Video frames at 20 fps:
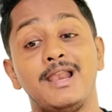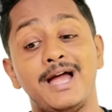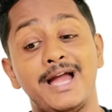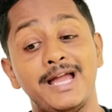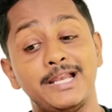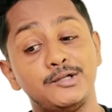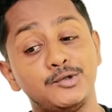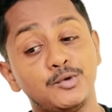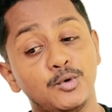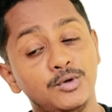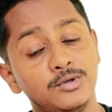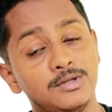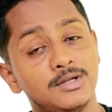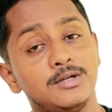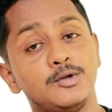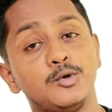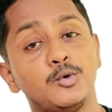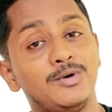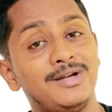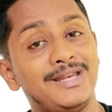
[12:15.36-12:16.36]
I'll show you
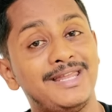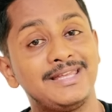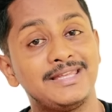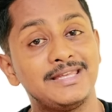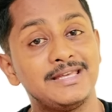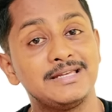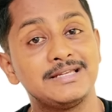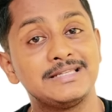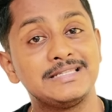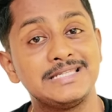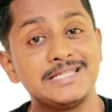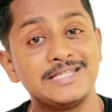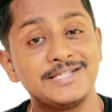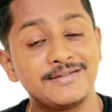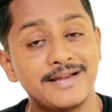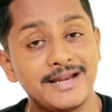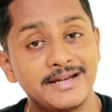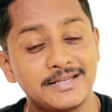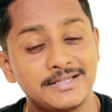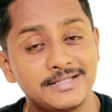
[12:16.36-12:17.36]
the note taking
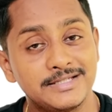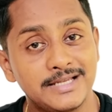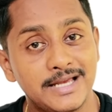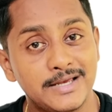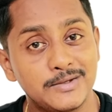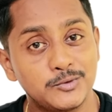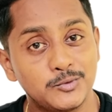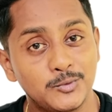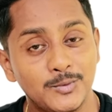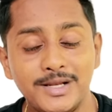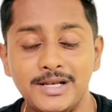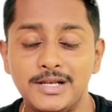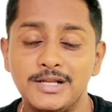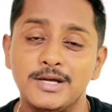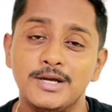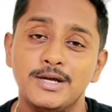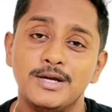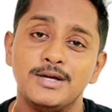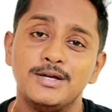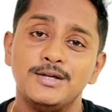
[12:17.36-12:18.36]
strategy as well.
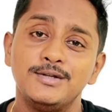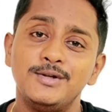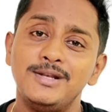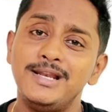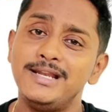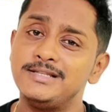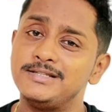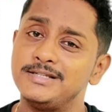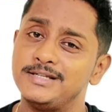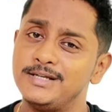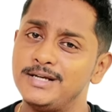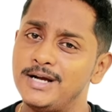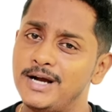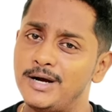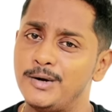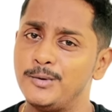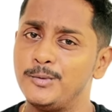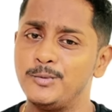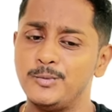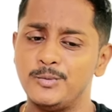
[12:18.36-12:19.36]
So let's see
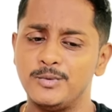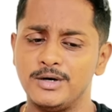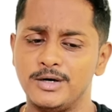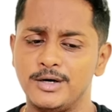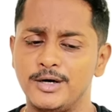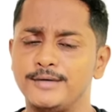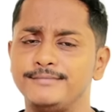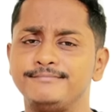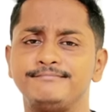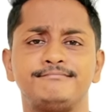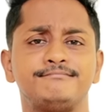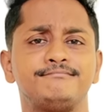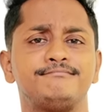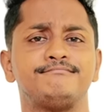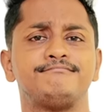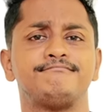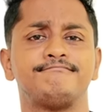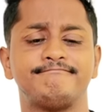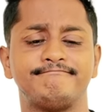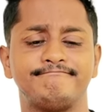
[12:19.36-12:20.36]
how uh,
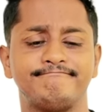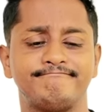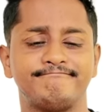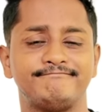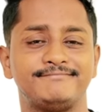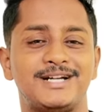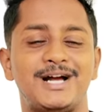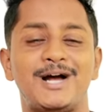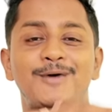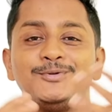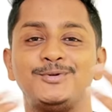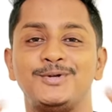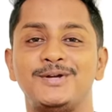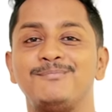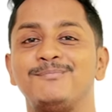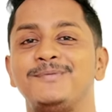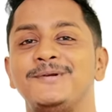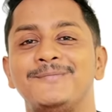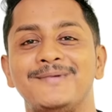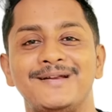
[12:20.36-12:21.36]
how to
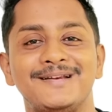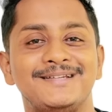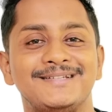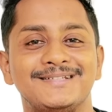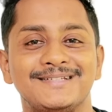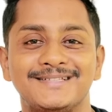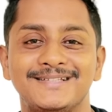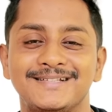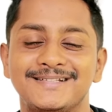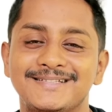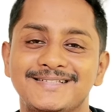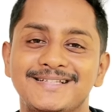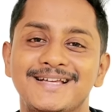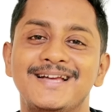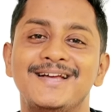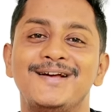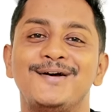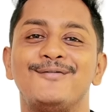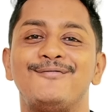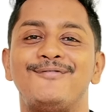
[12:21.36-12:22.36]
implement this
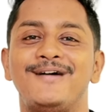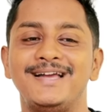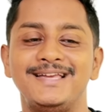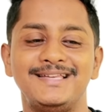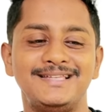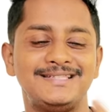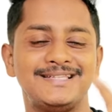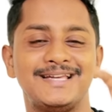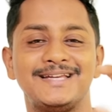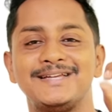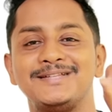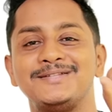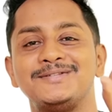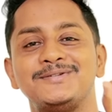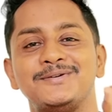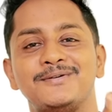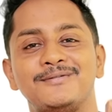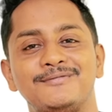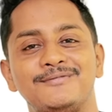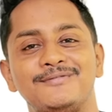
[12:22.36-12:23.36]
five
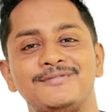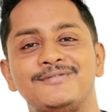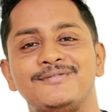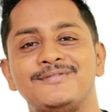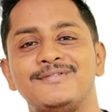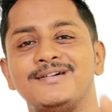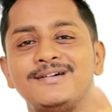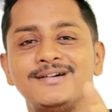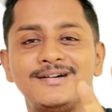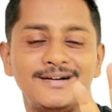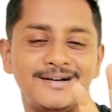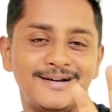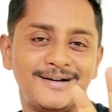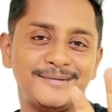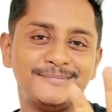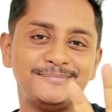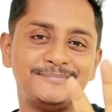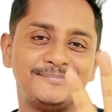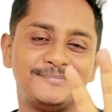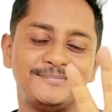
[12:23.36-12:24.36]
seconds of
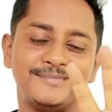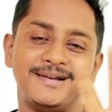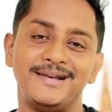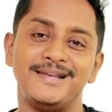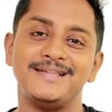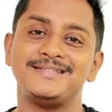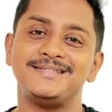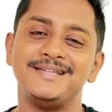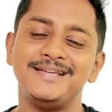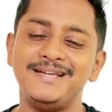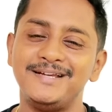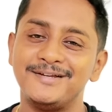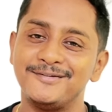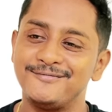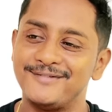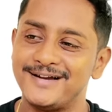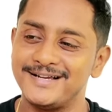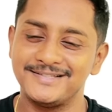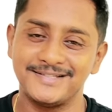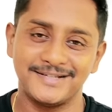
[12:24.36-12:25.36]
uh, listening and
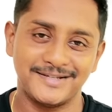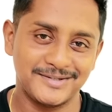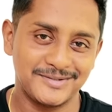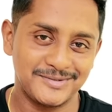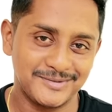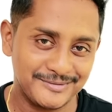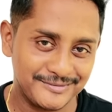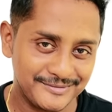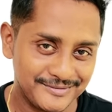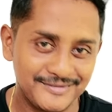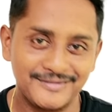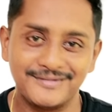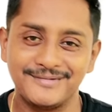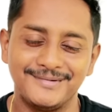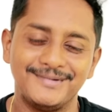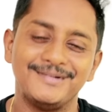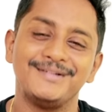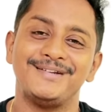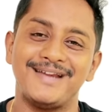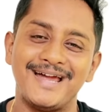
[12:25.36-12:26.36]
five seconds of
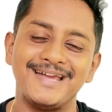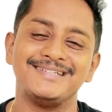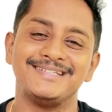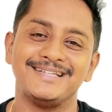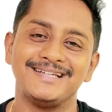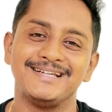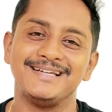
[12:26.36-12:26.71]
writing.